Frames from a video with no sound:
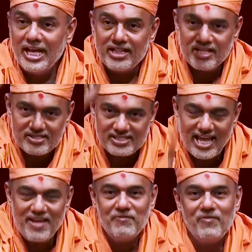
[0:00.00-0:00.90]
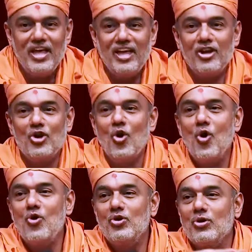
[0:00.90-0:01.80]
In the same way,
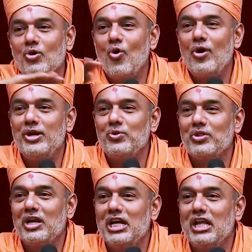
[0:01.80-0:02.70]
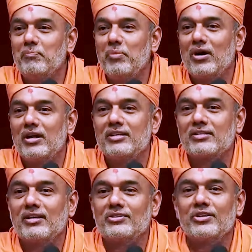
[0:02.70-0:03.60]
don't go into the deeper
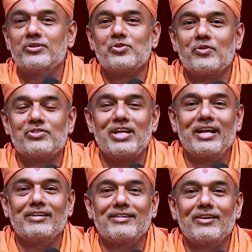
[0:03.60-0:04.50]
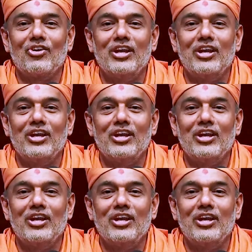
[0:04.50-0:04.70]
discussions of science and